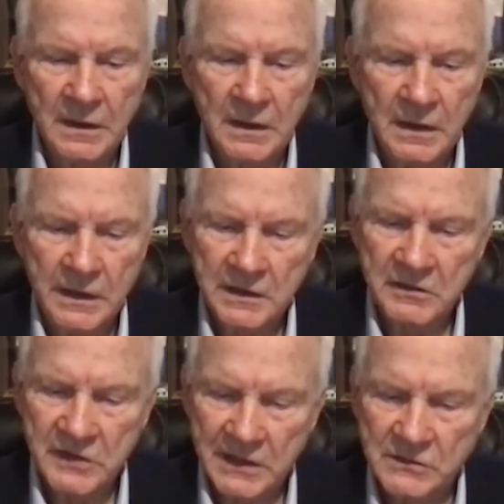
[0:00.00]

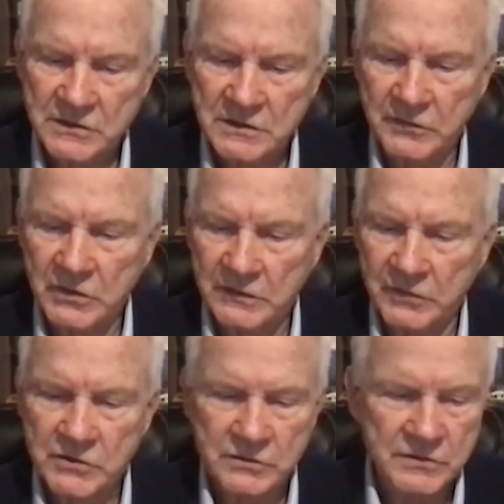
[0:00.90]
hiding thousands of
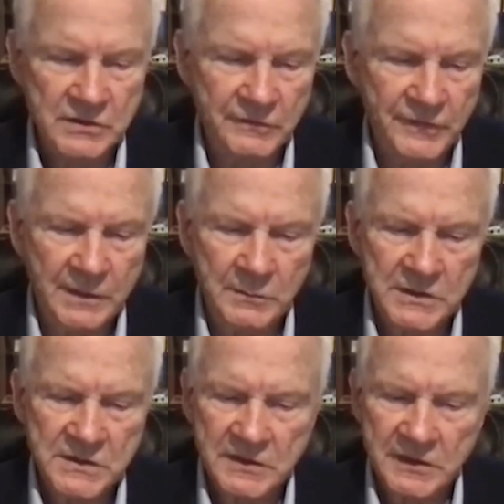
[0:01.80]
individuals and
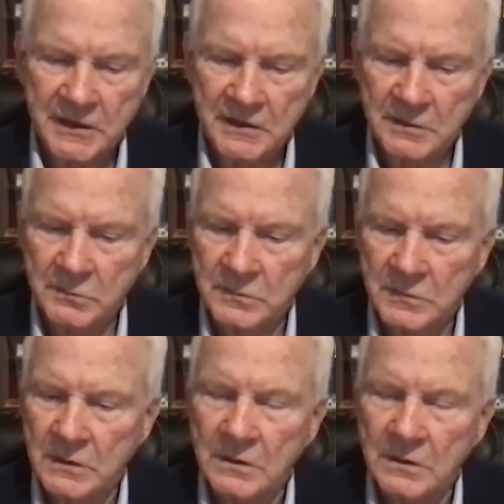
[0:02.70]
families and getting them